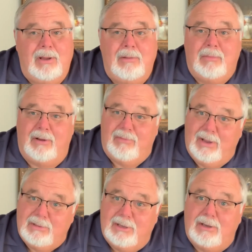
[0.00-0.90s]
but if
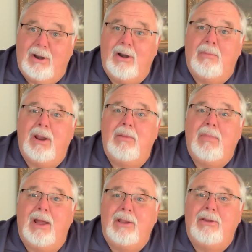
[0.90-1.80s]
that's the term
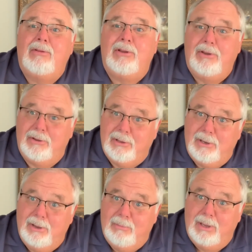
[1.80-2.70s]
everybody uses, you're a
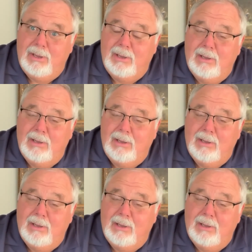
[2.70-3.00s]
newbie,